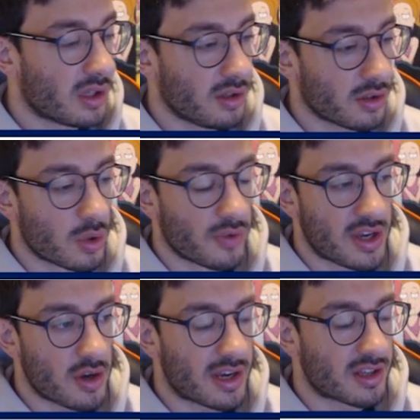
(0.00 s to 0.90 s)
Cool, if they
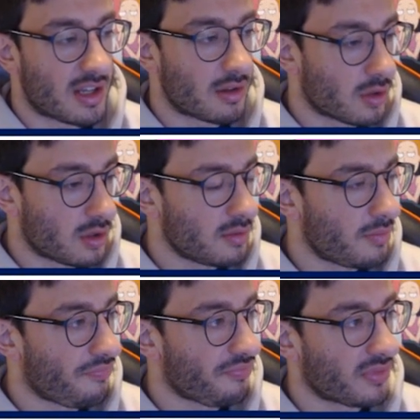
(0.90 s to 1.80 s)
knock out Accelgor,
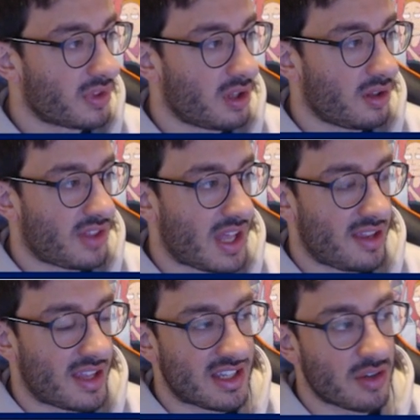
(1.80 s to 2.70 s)
then
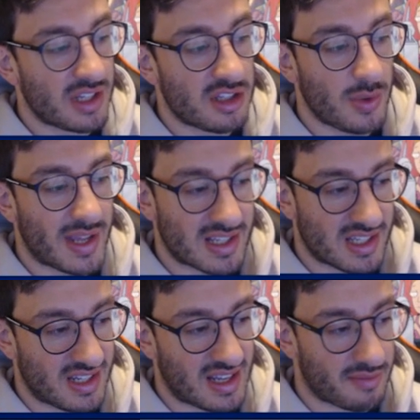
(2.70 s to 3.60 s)
they still need 2
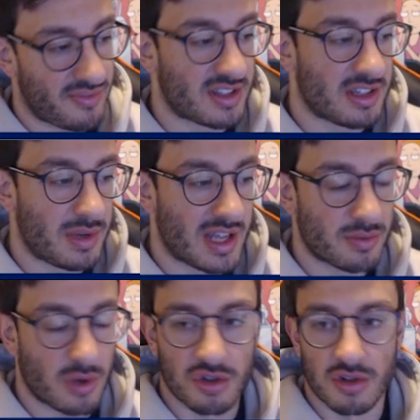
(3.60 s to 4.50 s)
EXs and that Fezandipiti has
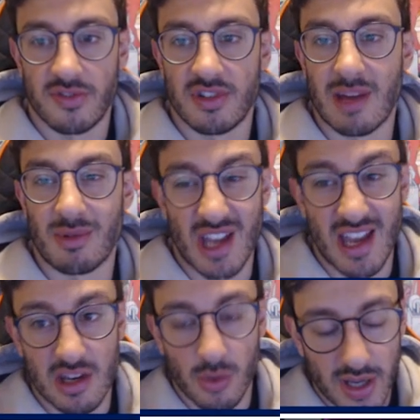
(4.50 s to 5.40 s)
150 damage
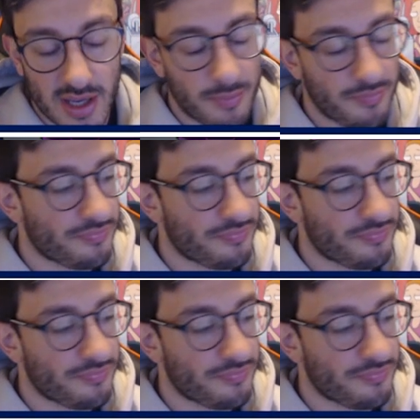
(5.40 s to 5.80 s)
anyway.